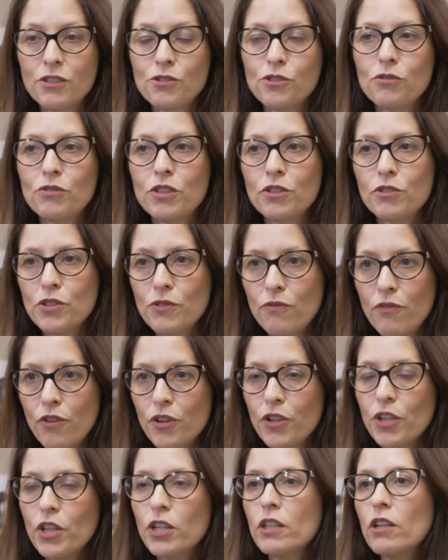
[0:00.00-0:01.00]
so there's
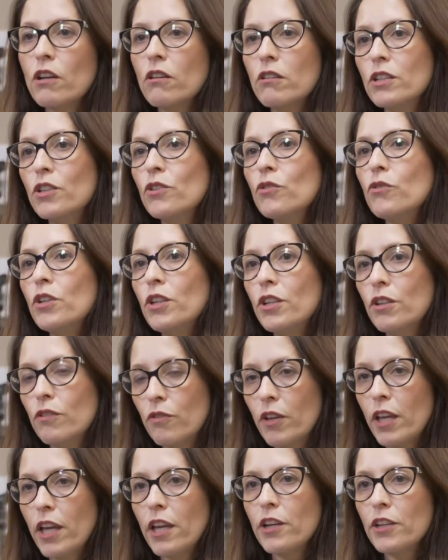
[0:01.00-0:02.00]
very good continuity
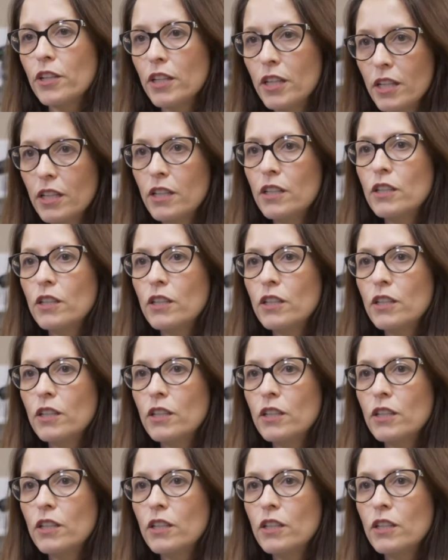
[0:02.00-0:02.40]
of care.